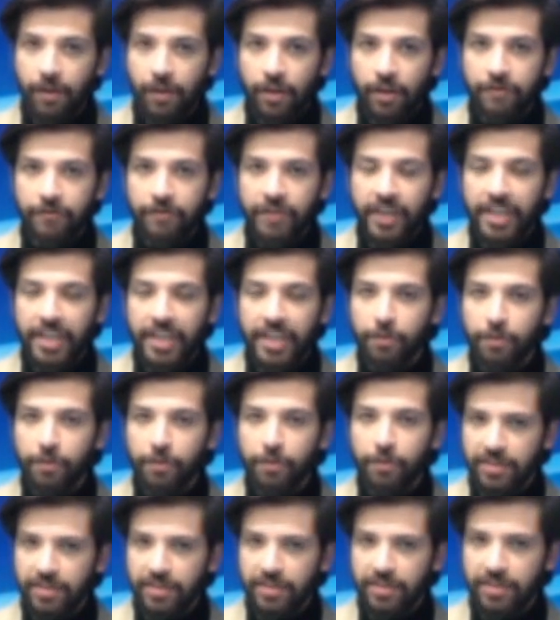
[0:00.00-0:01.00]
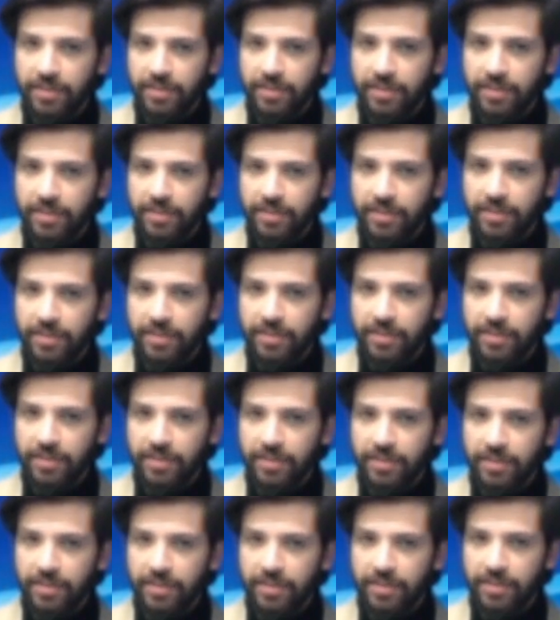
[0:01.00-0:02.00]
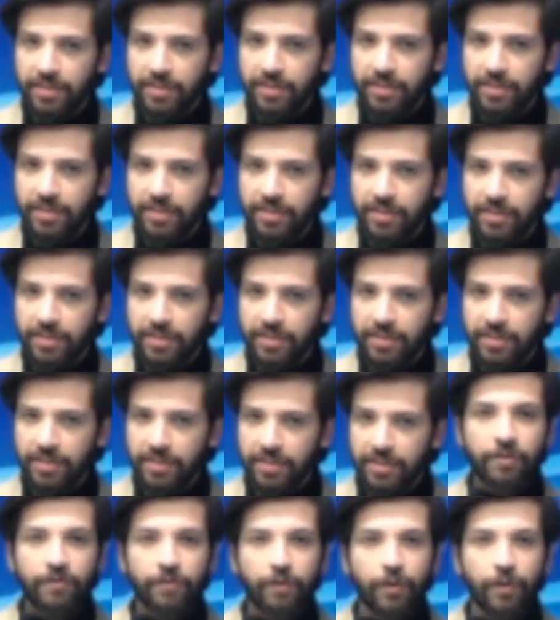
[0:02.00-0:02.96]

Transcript: of Radio Pakistan's news bulletins by Facebook